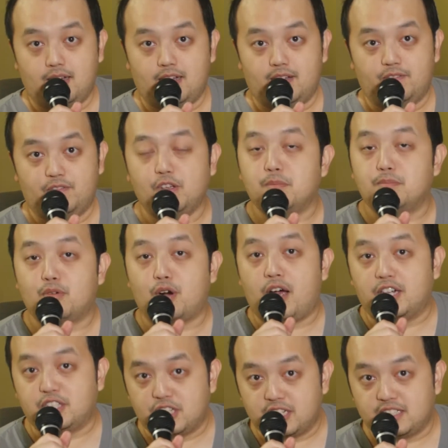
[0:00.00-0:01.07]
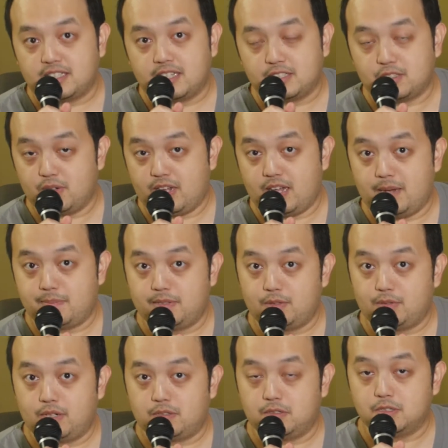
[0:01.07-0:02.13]
film projects that's going to happen
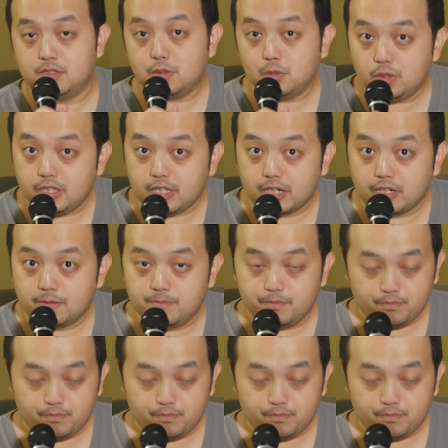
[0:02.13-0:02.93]
throughout the school year.